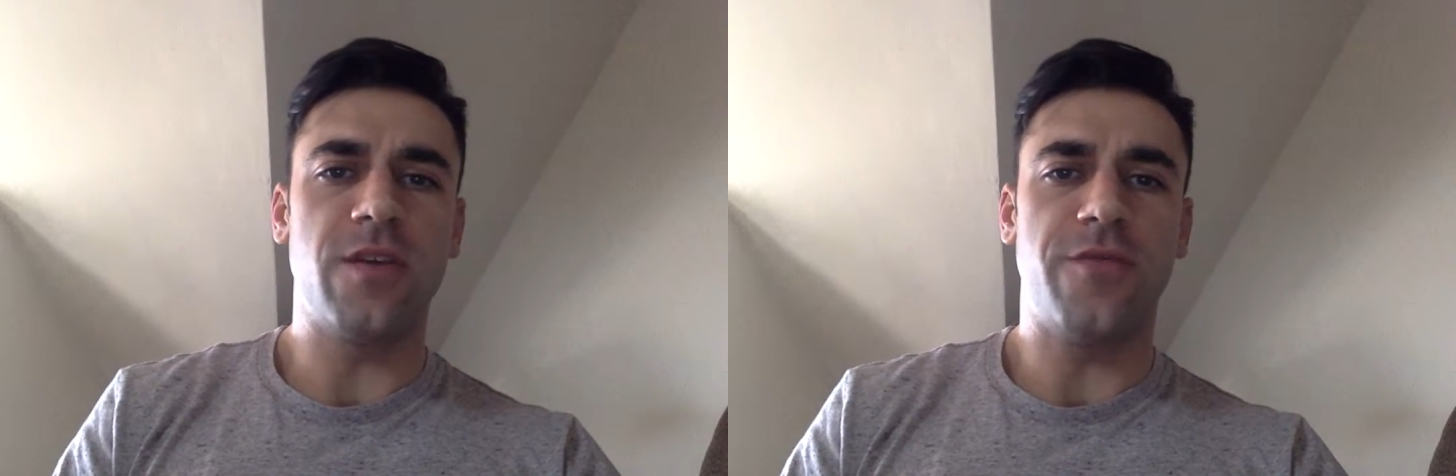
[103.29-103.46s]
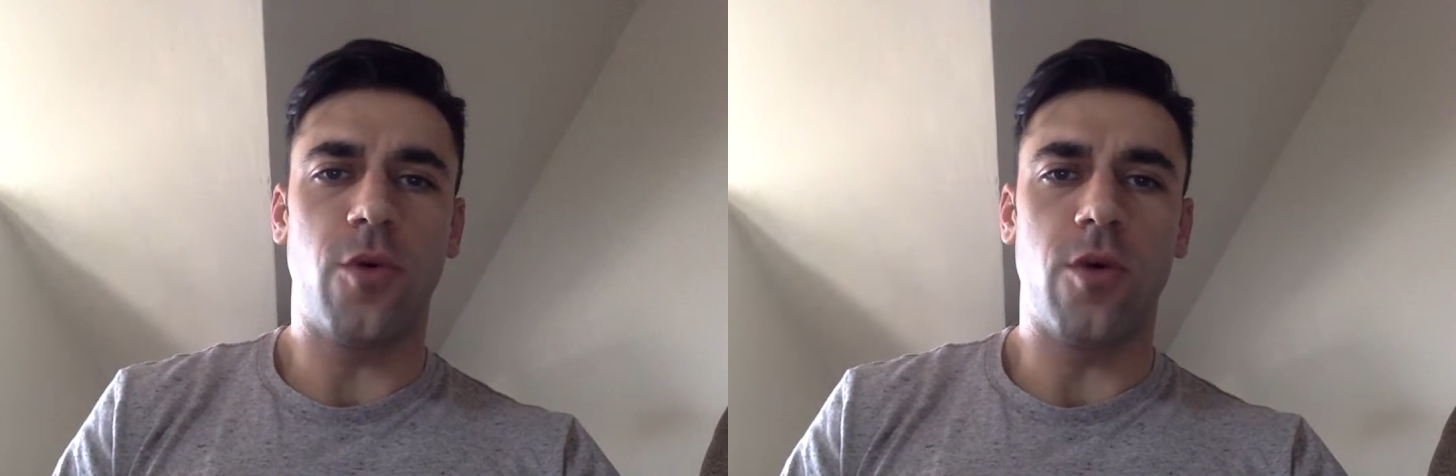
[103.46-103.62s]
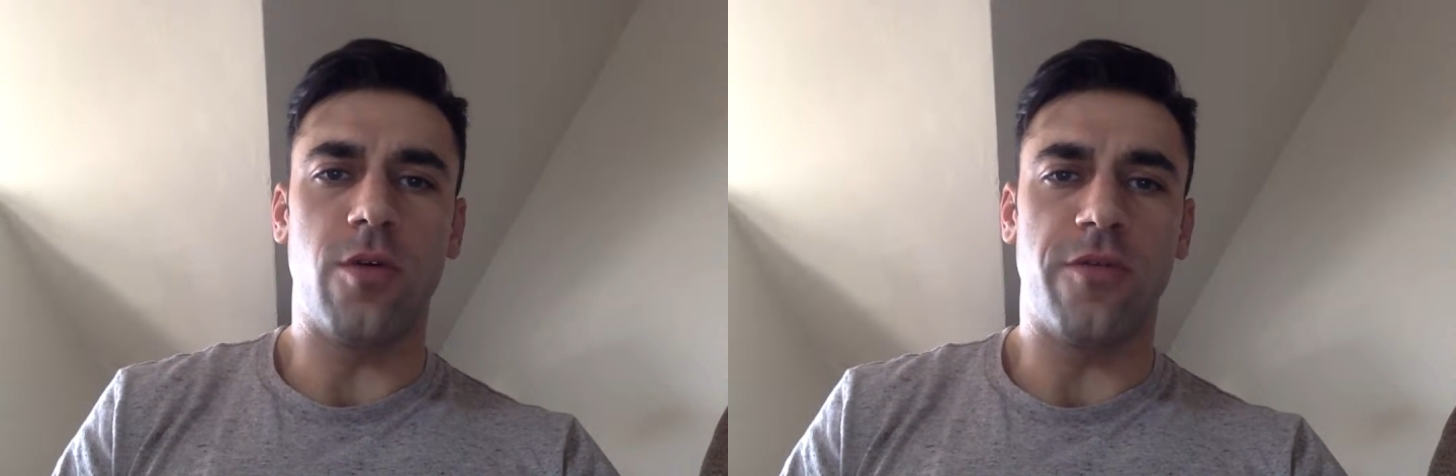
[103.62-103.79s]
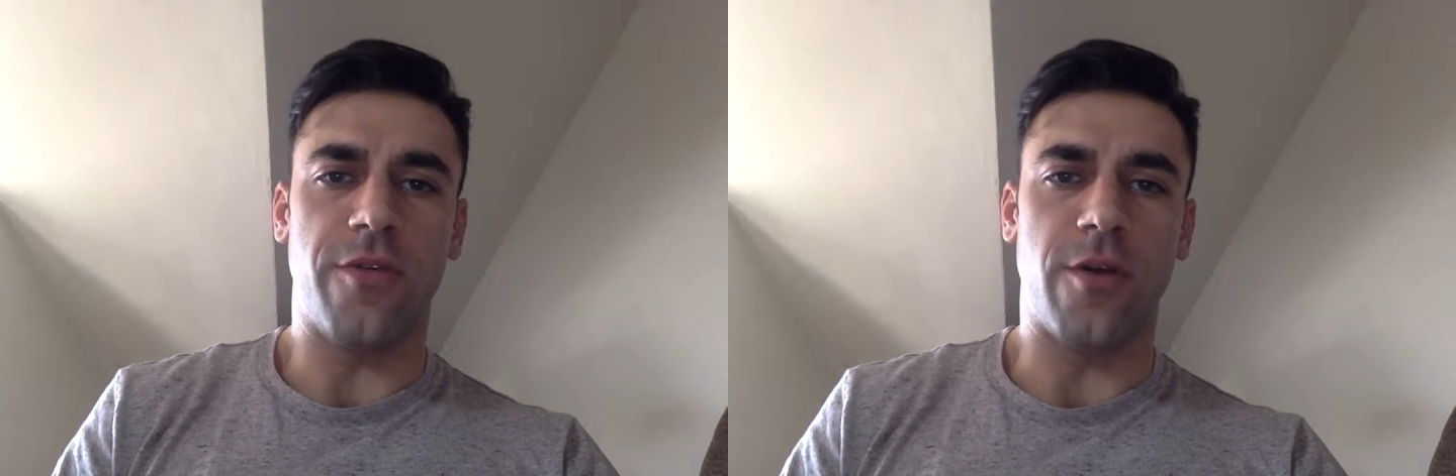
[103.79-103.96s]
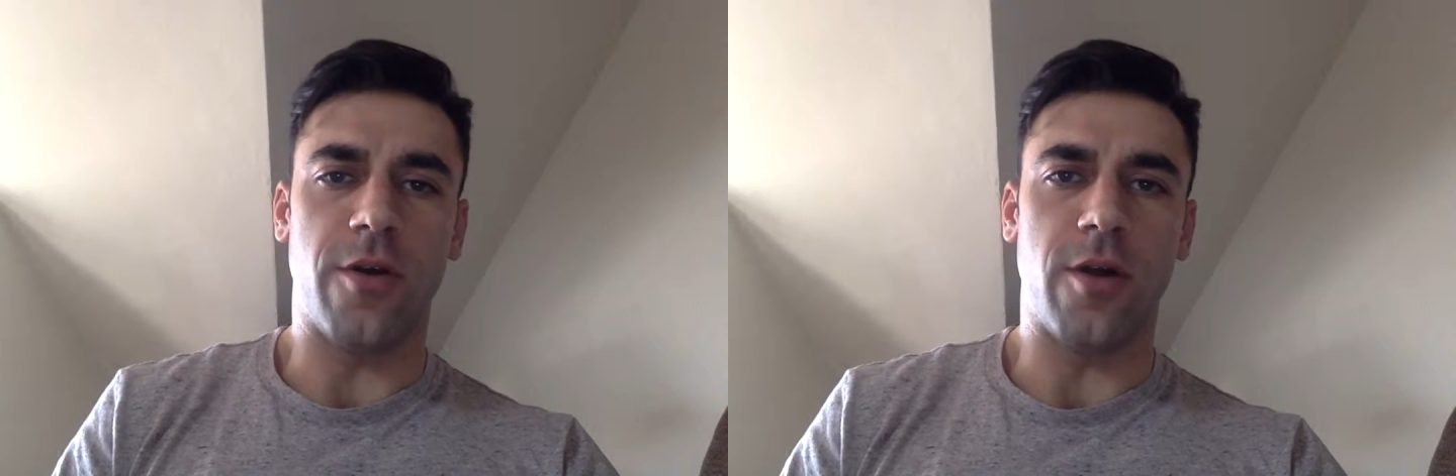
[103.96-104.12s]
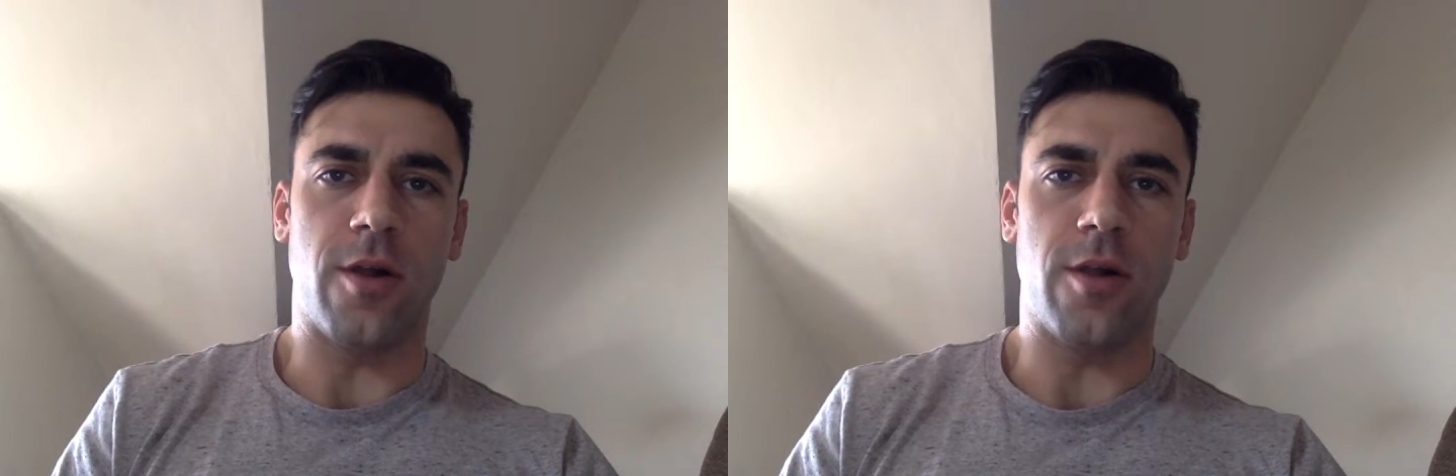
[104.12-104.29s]
for
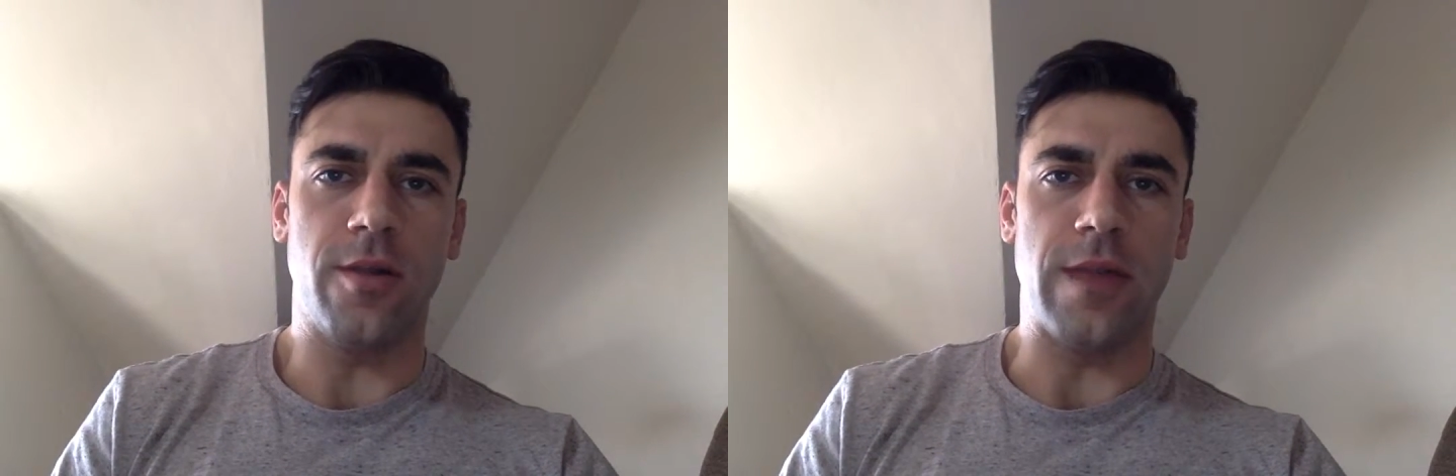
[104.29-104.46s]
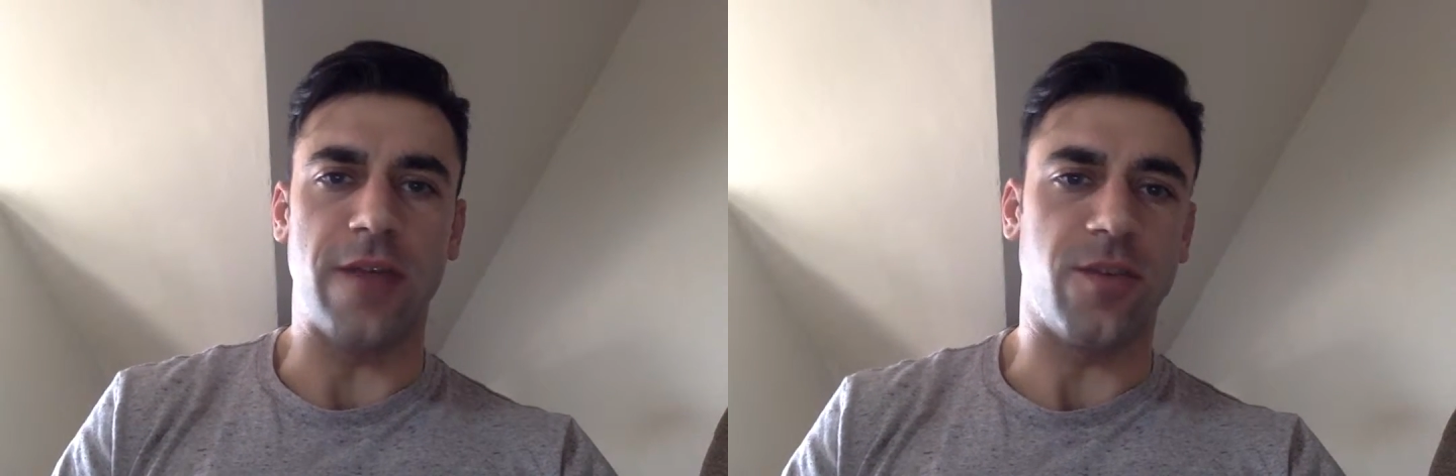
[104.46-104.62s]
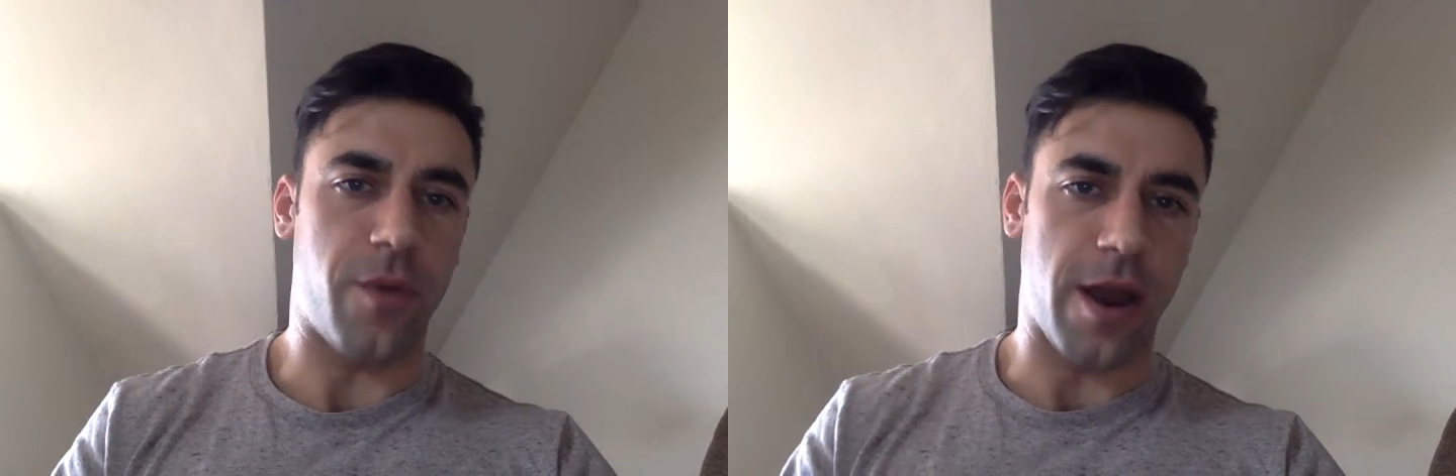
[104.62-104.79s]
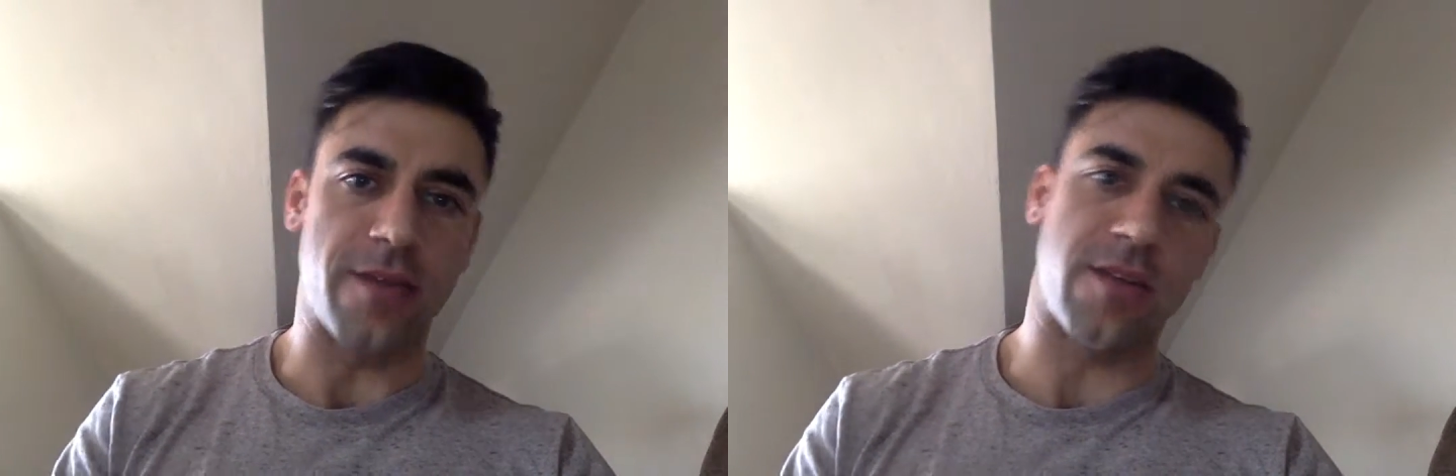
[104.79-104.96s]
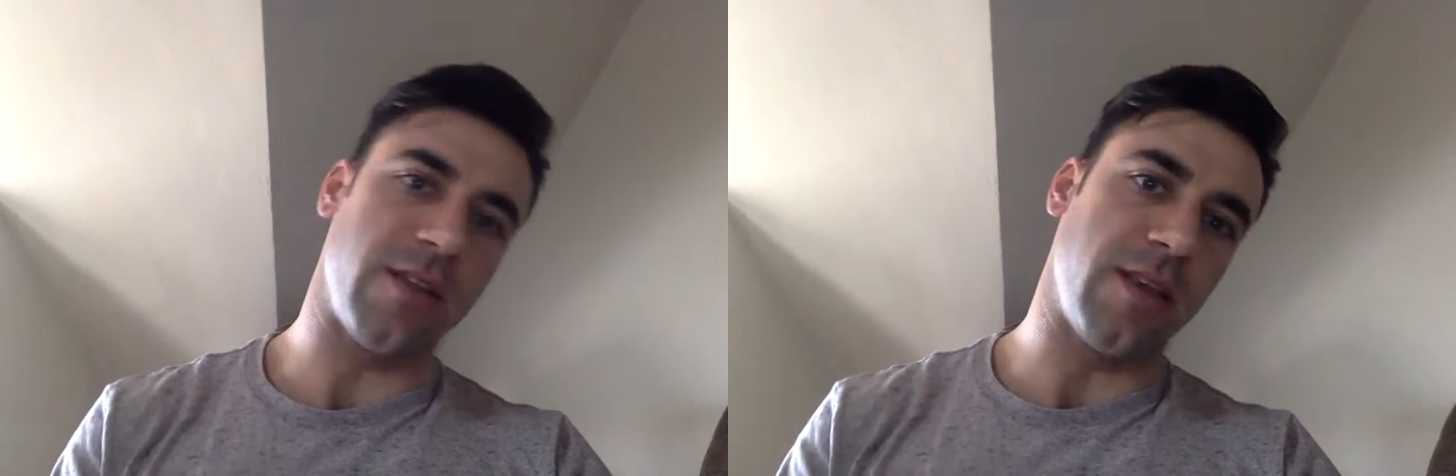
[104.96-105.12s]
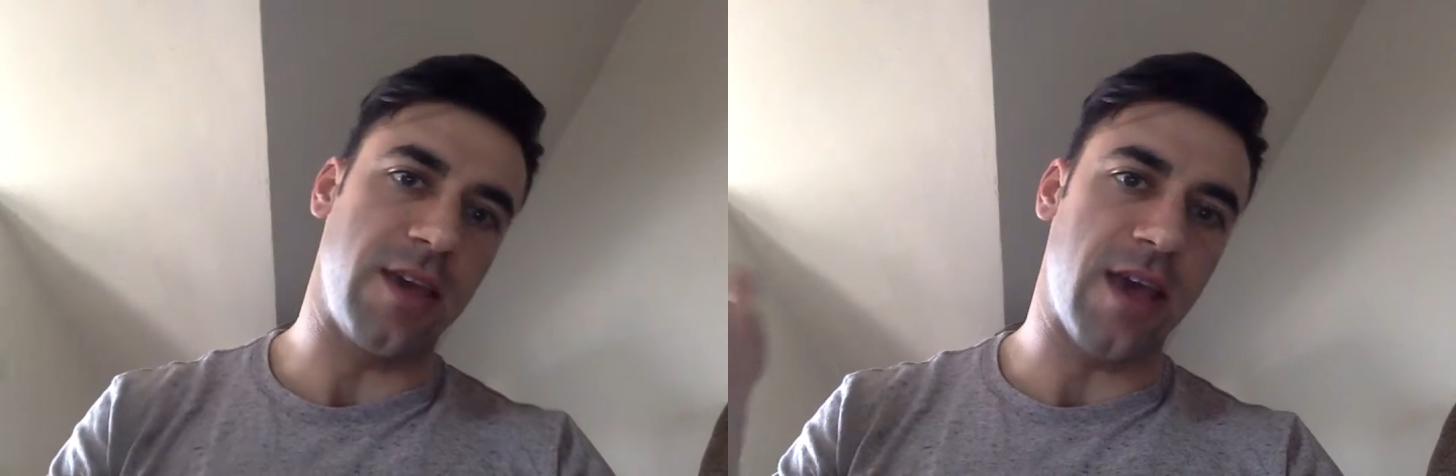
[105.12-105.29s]
referral, not
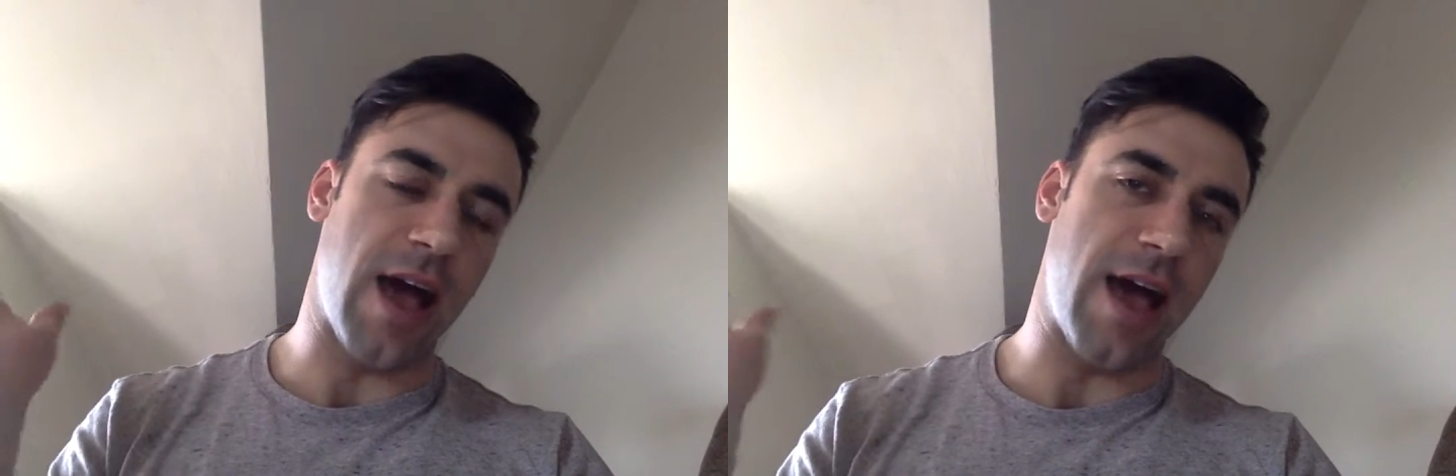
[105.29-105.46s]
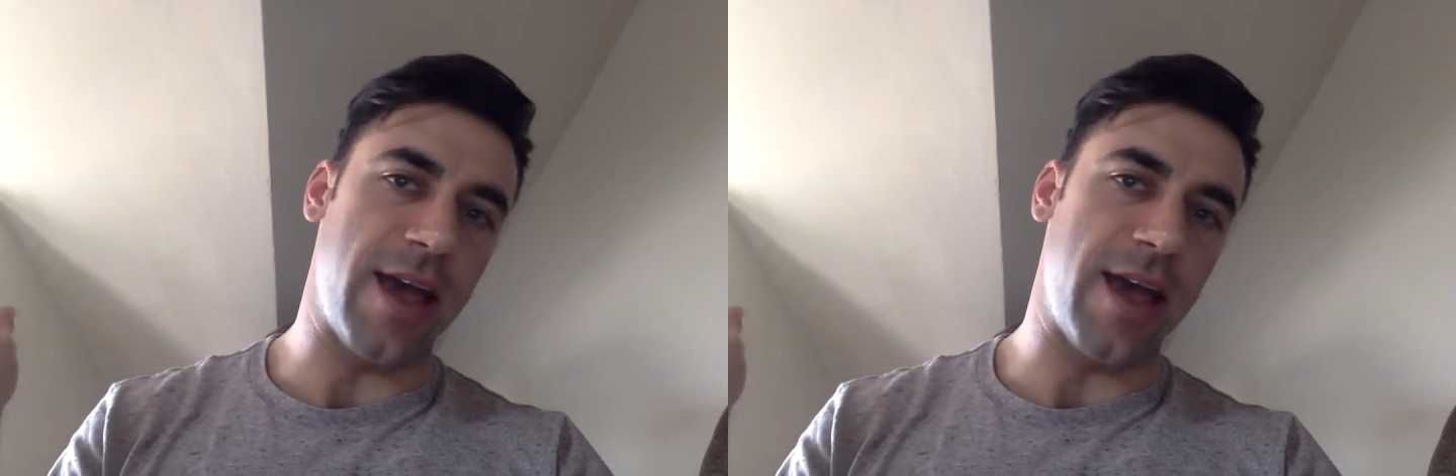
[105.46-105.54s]
surprisingly,